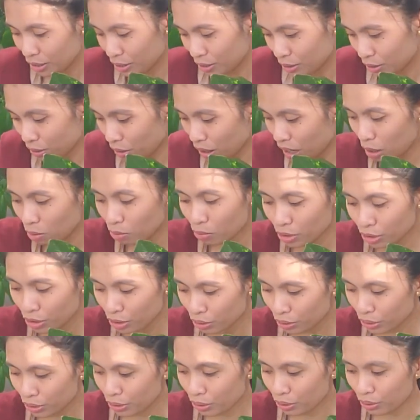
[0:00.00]
So I will
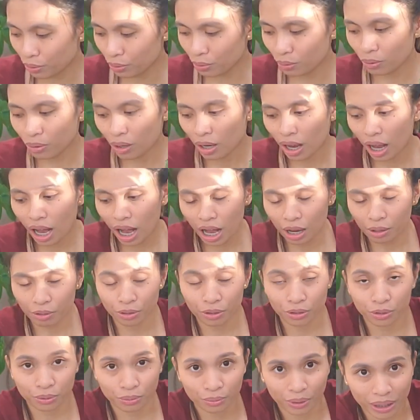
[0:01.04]
show you how you
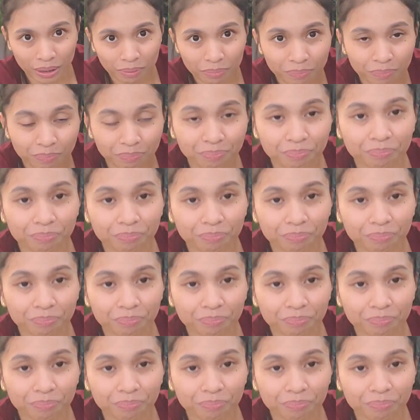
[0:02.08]
do it.